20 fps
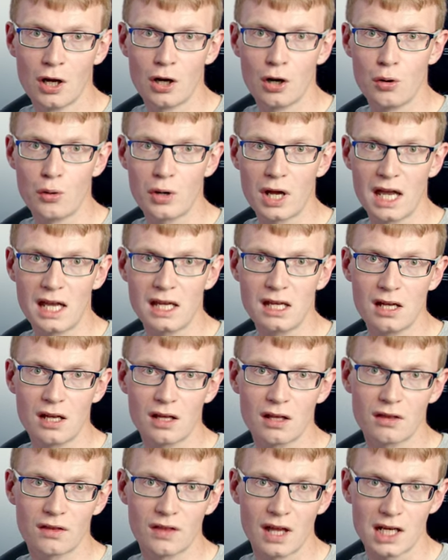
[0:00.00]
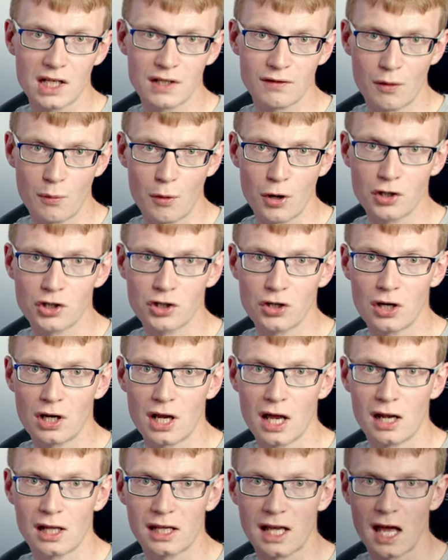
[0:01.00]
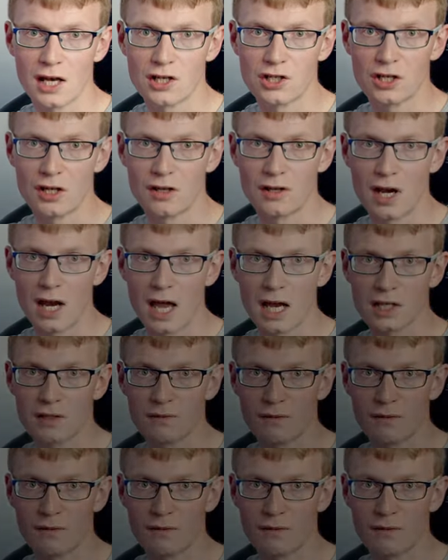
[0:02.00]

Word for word: Okay, thanks for watching and I'll catch you in the next